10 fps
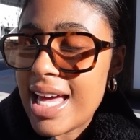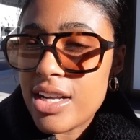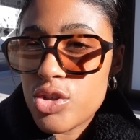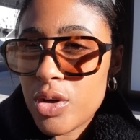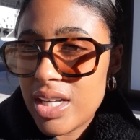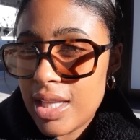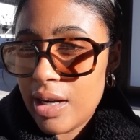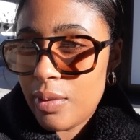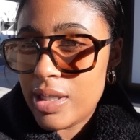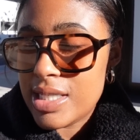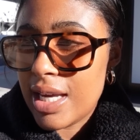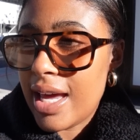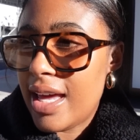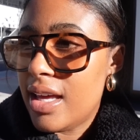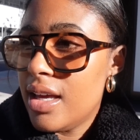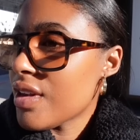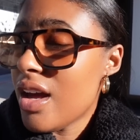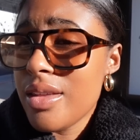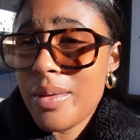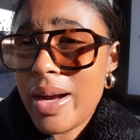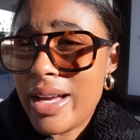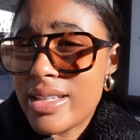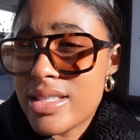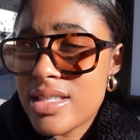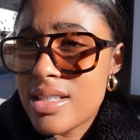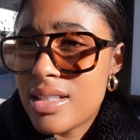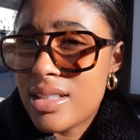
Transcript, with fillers: that drink that I wanted to get. Otherwise,